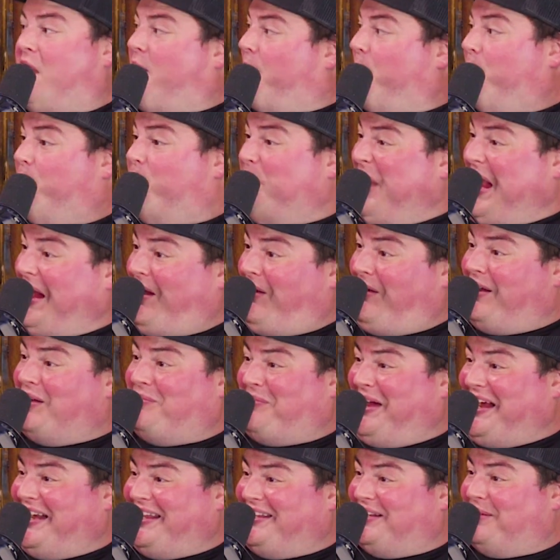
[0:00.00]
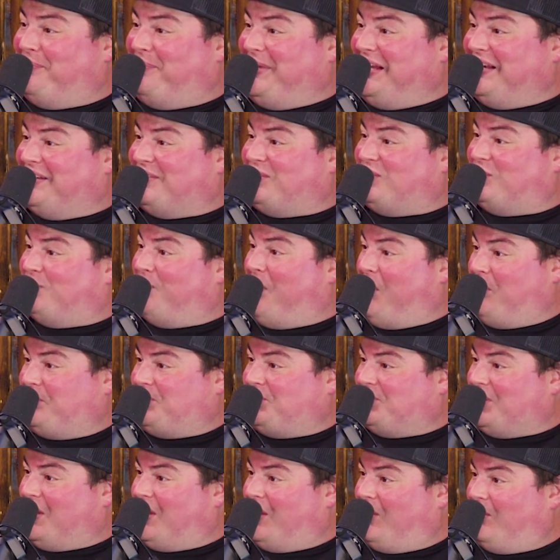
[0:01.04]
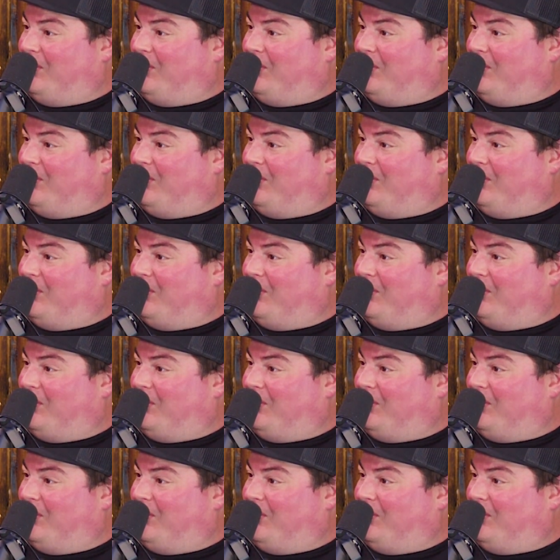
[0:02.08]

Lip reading: Barron might end up being a smoke show.